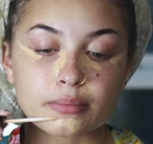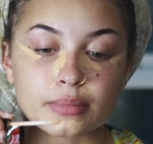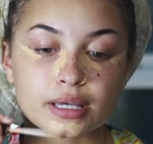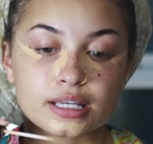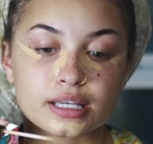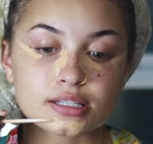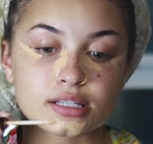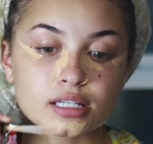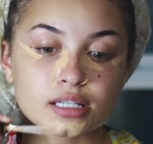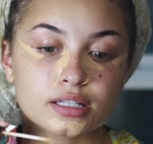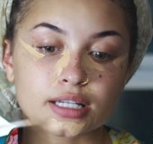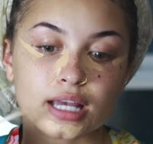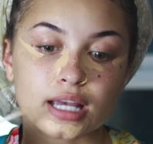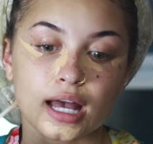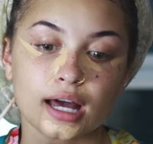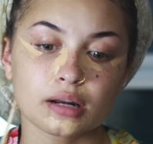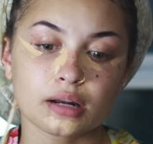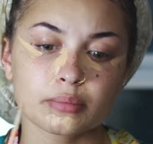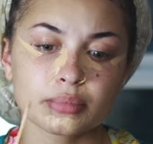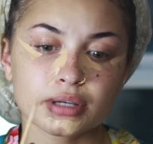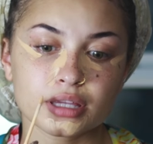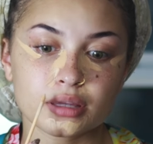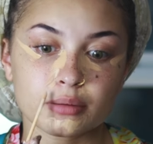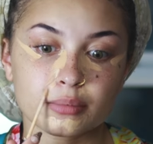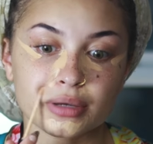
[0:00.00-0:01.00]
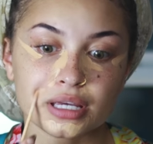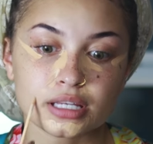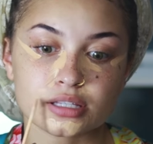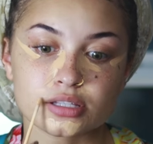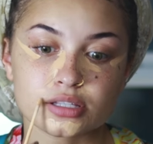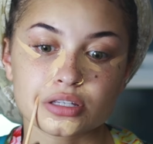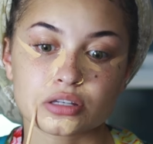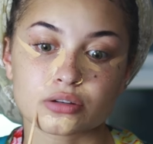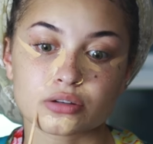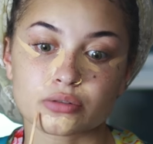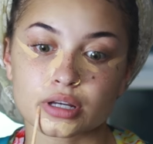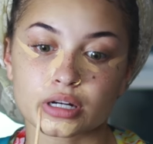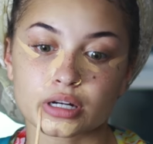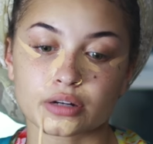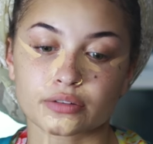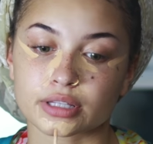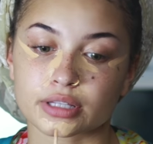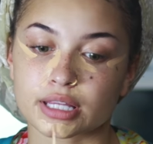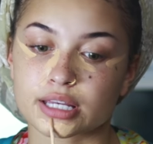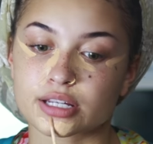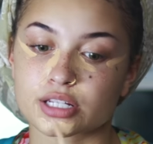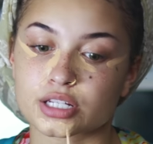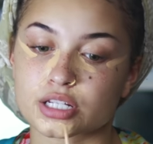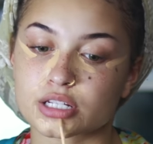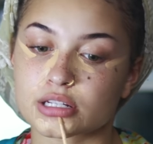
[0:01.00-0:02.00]
And basically, how to be the best you
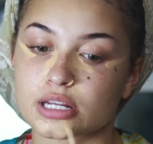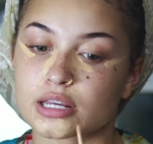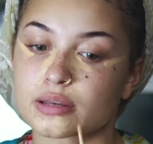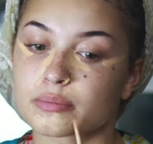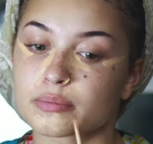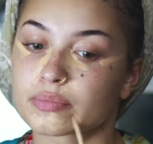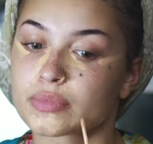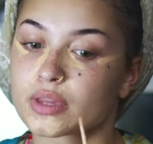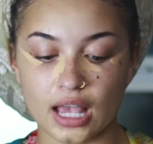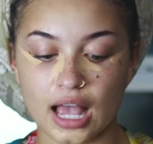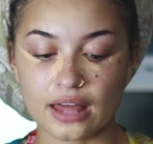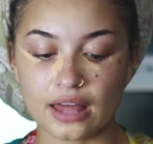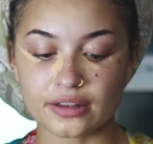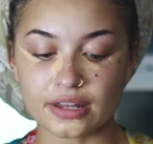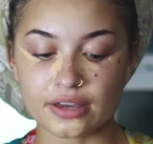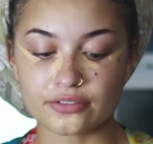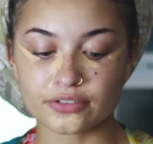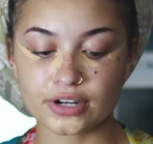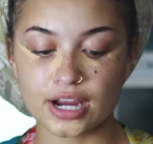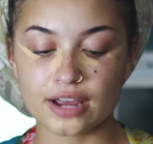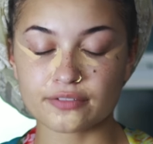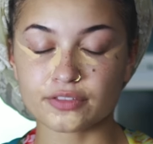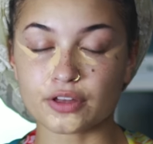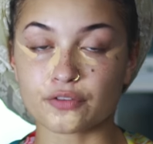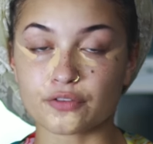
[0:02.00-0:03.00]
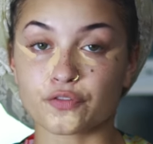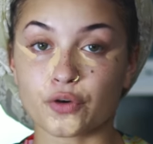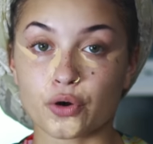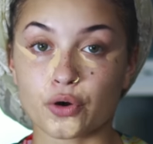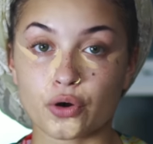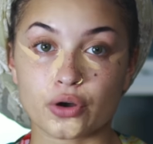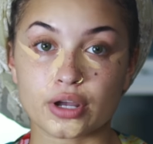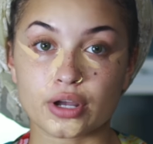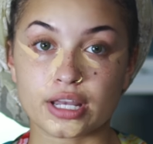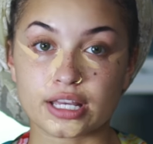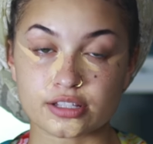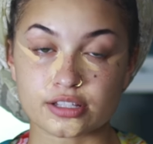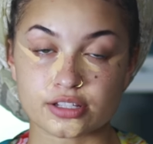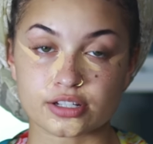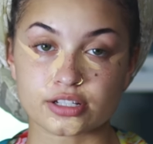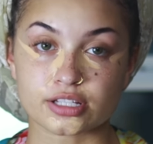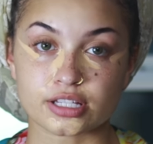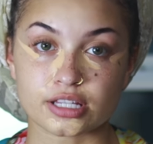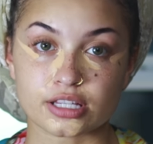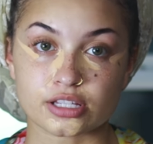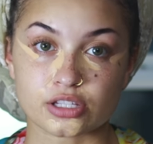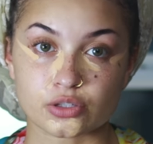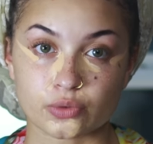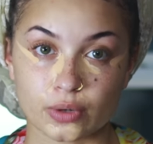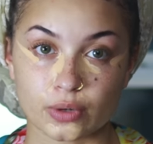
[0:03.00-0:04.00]
I'll never have the full answers
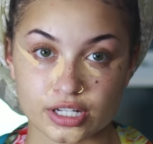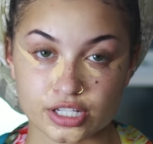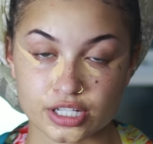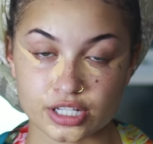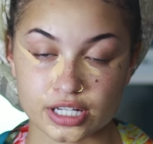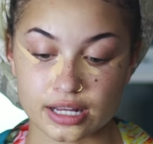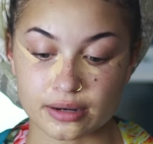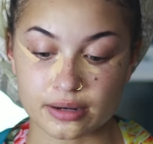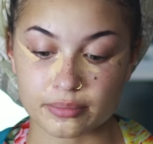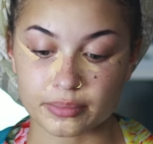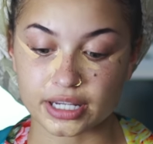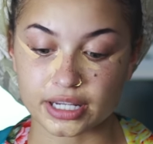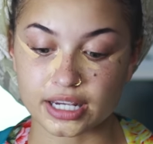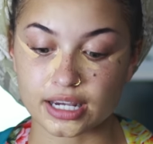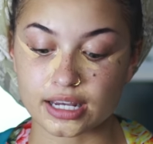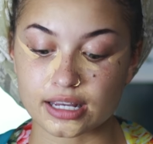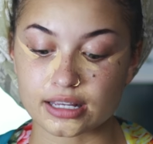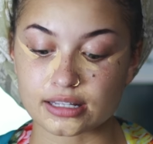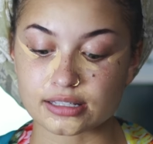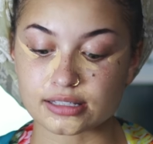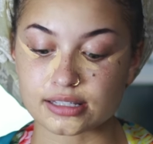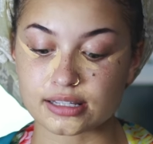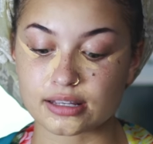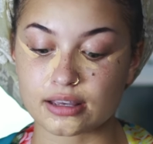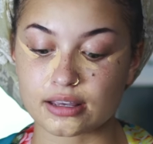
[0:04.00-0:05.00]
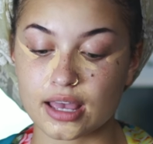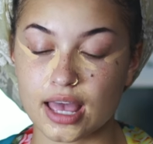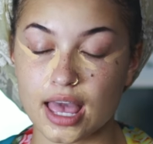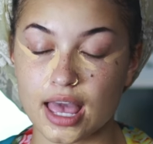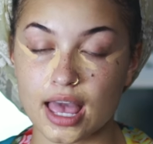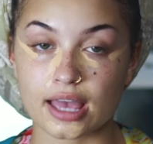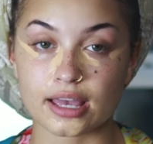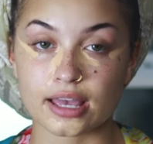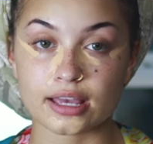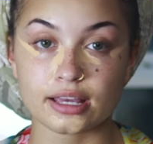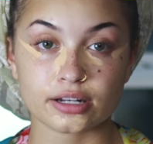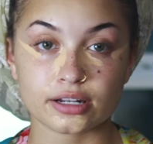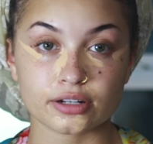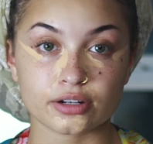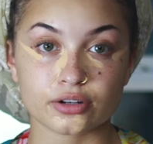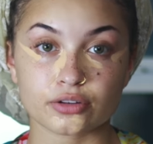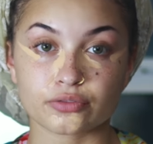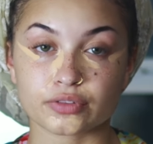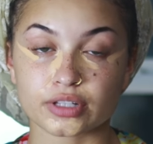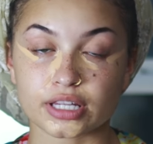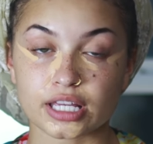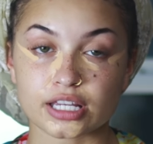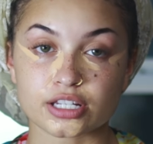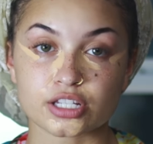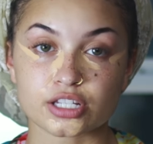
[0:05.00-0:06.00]
to this question because in
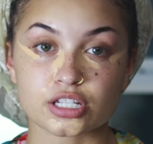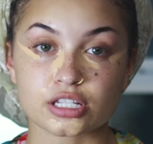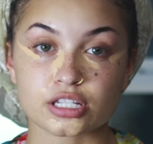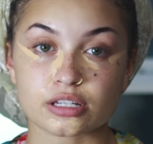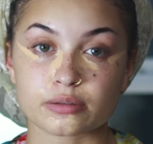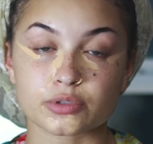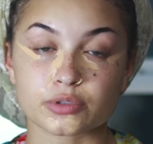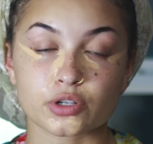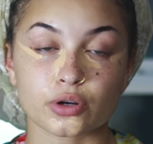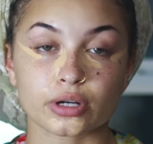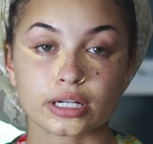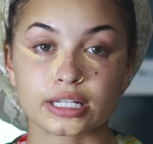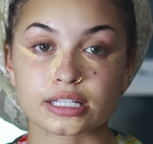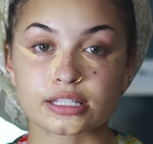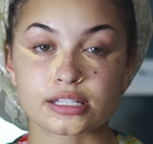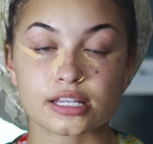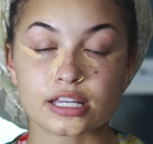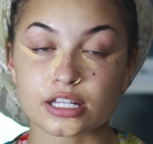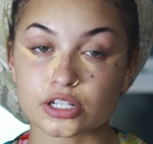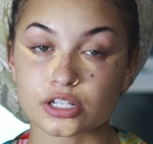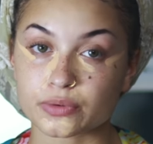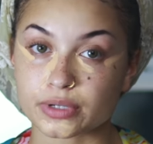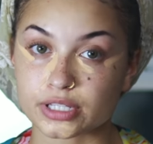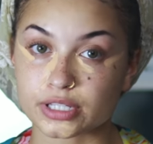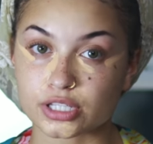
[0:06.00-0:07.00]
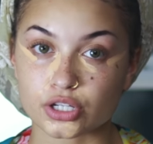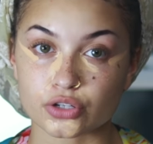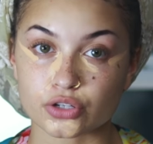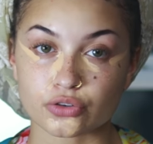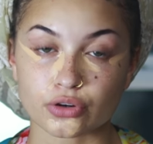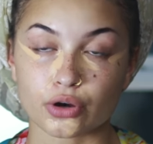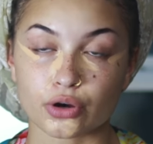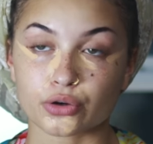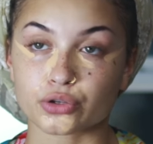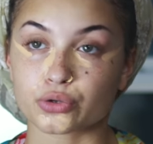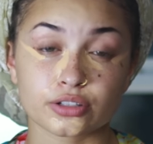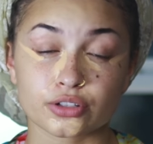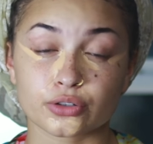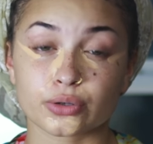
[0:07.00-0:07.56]
relationships you're continuing to grow.